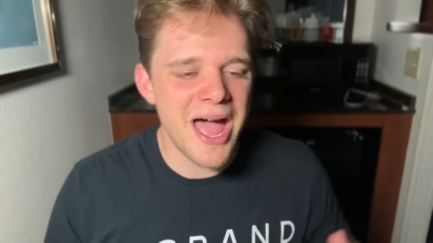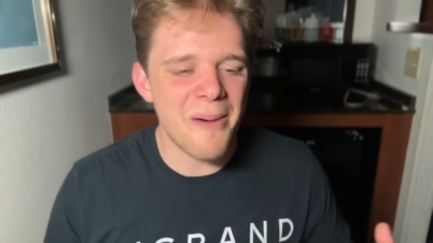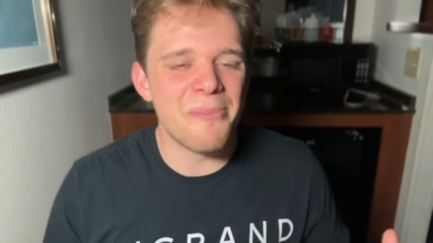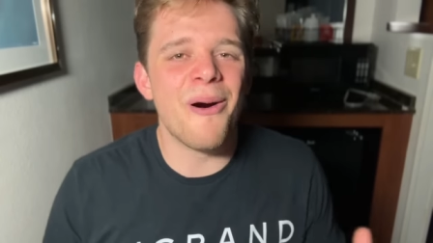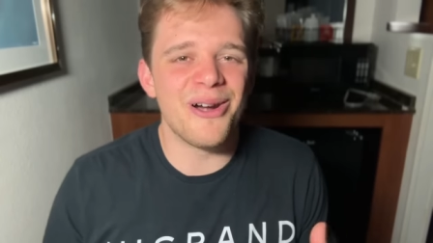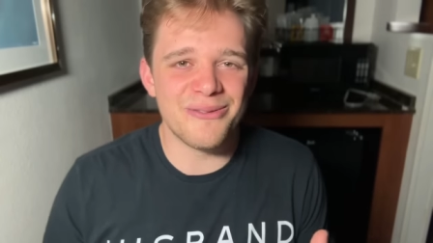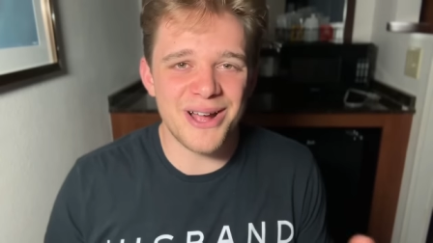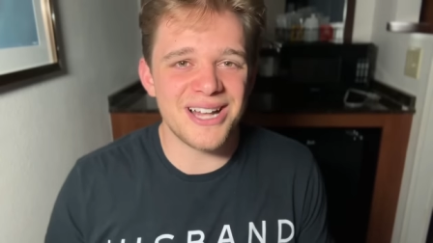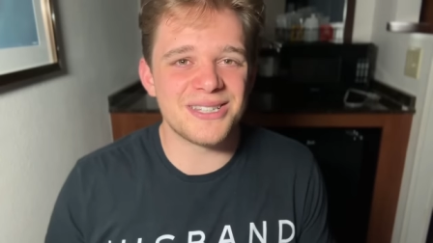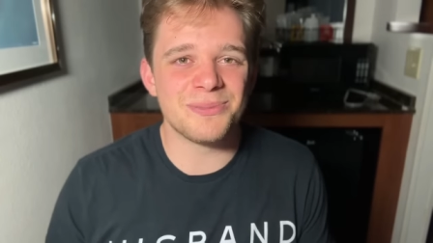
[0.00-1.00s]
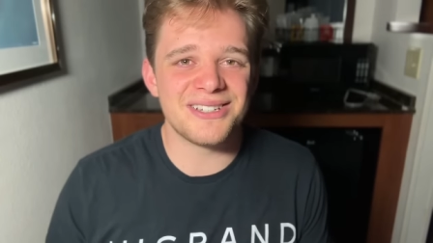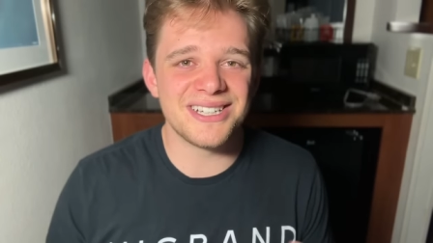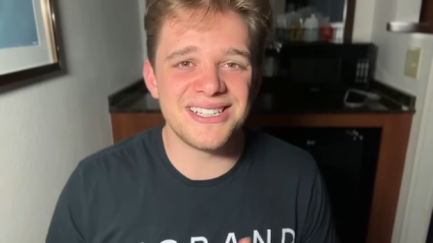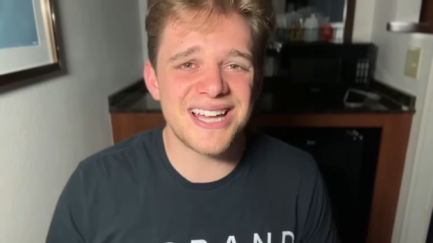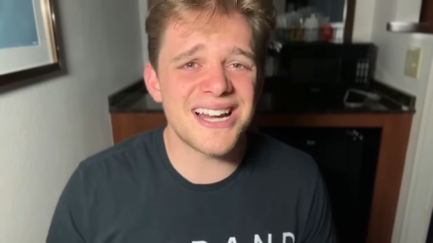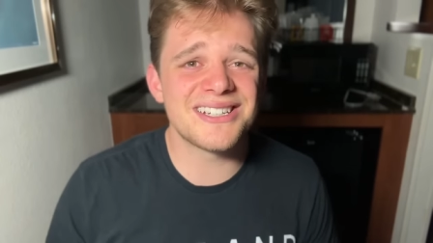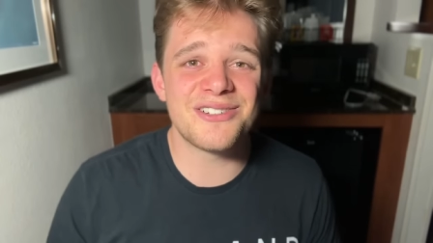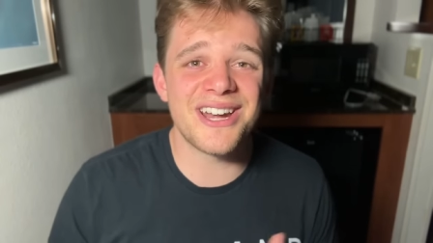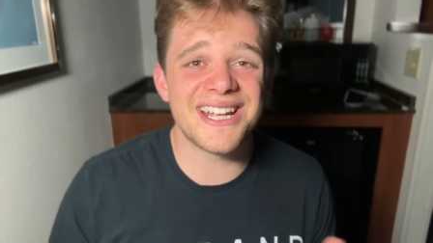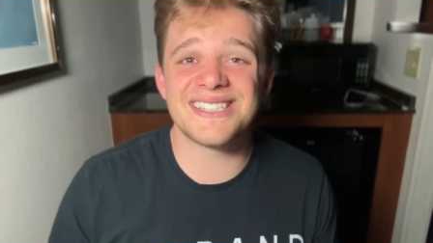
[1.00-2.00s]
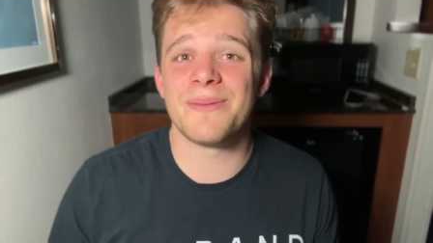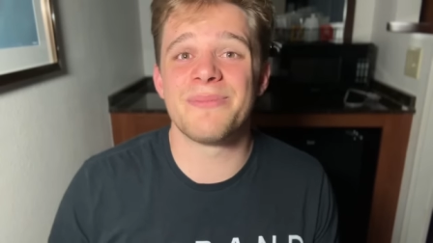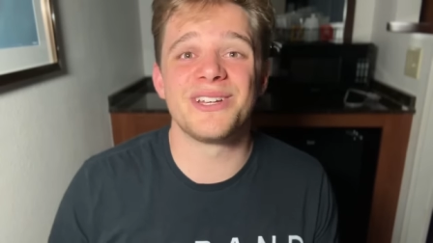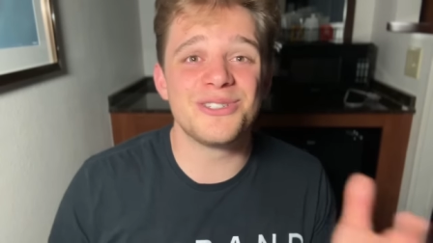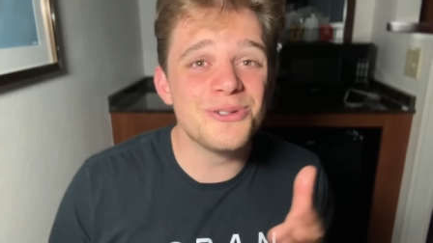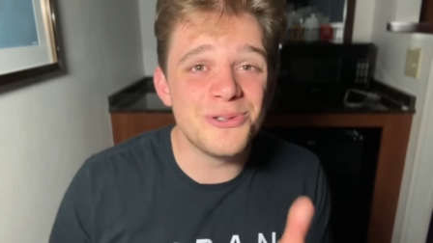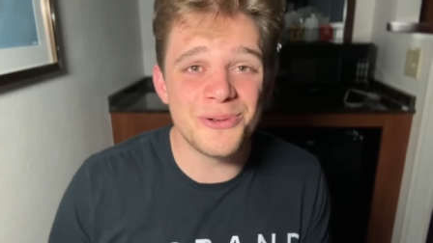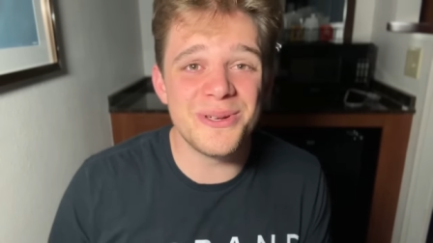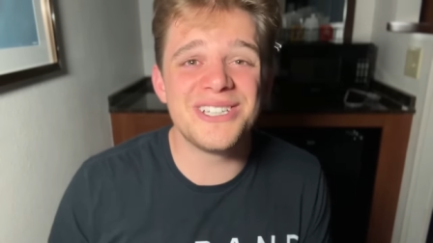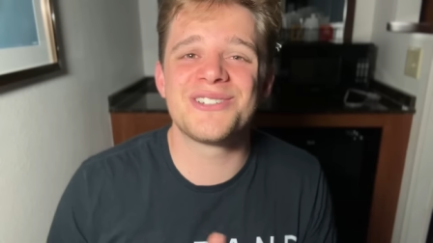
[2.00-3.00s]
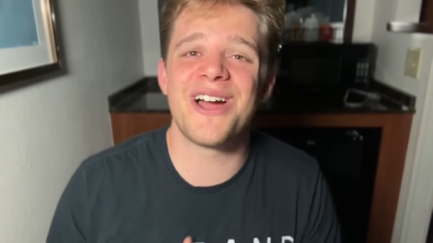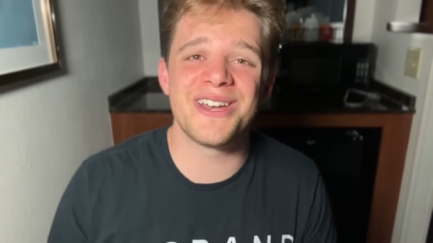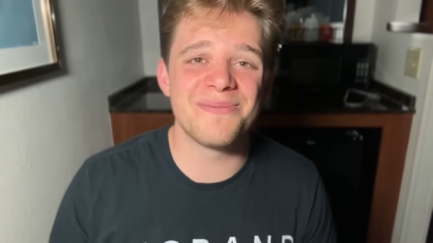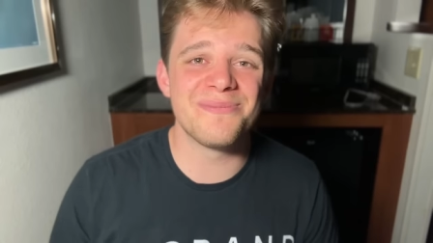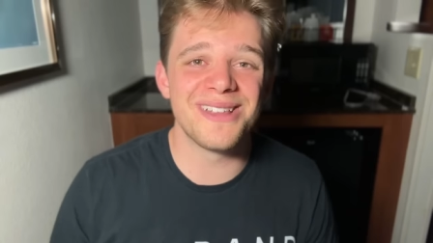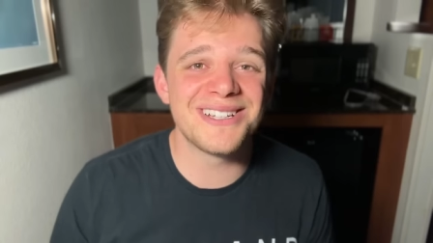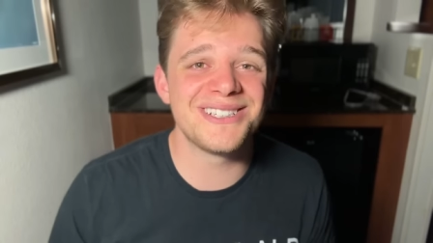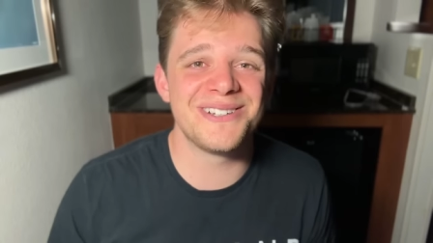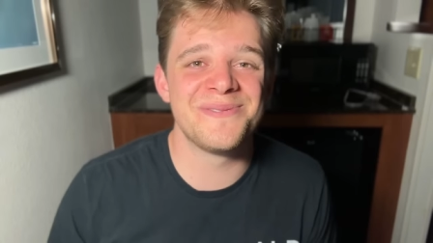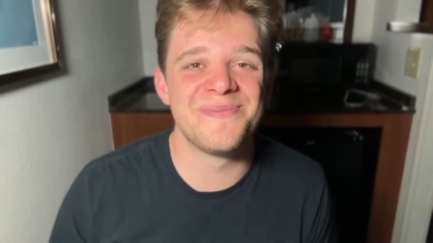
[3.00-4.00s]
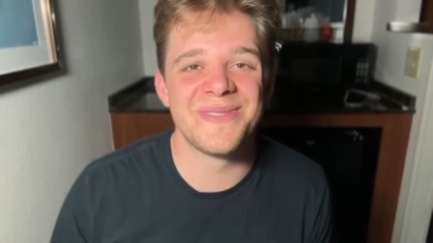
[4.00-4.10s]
a part of God's blessing, he's actually trying to get something to you. He's trying to bless you.